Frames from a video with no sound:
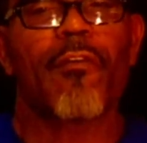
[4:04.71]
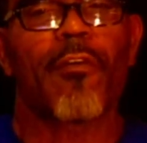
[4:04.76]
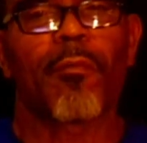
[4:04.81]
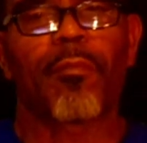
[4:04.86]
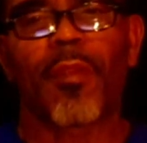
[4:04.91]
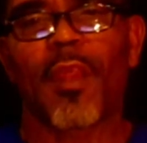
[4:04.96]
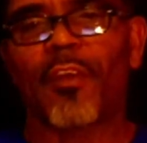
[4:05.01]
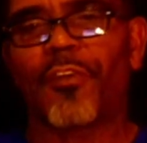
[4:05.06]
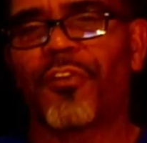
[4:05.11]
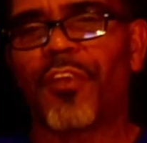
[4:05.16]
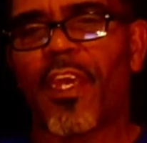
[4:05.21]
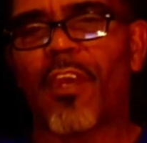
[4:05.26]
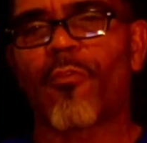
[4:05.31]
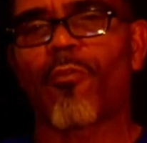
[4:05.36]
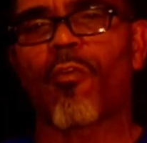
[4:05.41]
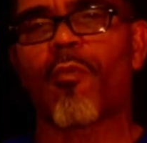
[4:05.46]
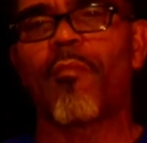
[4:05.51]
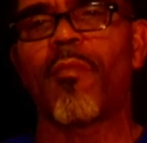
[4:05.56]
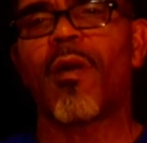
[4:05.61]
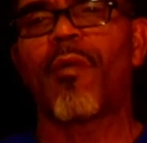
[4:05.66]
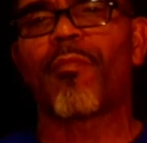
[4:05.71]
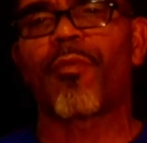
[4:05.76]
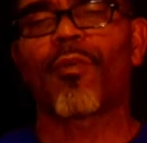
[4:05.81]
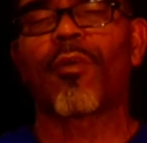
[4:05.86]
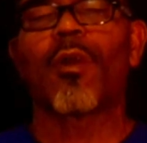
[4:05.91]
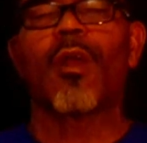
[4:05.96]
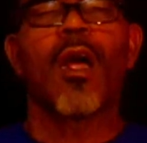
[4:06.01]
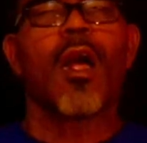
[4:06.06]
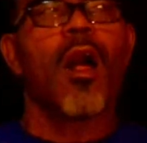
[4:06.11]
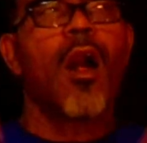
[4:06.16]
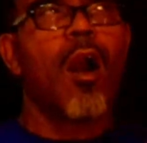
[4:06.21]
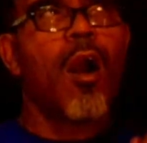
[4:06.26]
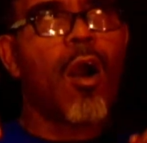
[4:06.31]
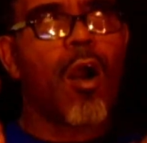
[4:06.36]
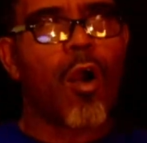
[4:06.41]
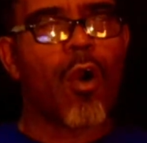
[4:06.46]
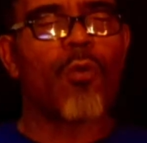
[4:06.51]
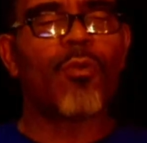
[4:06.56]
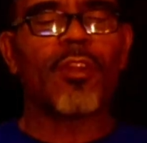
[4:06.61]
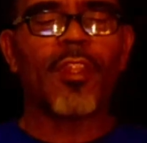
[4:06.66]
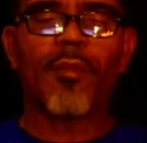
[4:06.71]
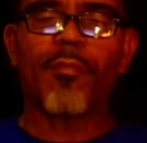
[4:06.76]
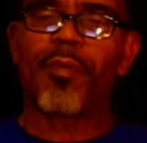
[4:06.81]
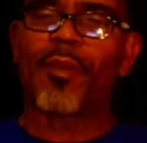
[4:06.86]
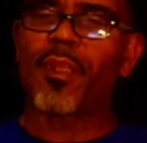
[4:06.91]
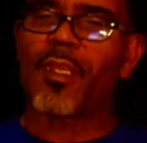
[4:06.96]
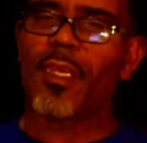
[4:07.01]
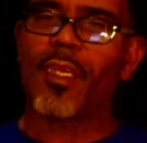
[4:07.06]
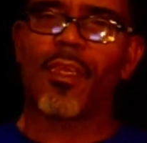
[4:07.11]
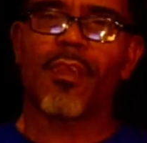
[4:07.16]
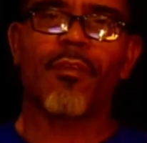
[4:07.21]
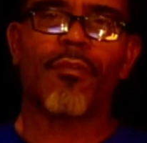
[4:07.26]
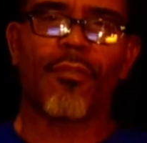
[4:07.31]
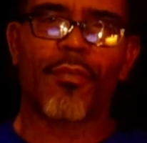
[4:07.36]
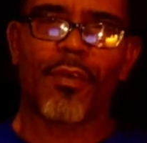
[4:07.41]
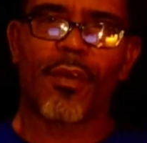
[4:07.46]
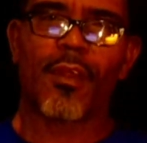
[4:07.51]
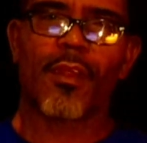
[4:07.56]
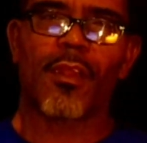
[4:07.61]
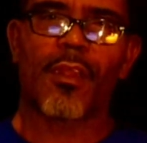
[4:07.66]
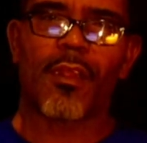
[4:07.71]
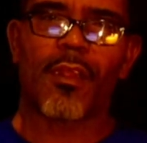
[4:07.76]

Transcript: Have a blessed day and remember only believe.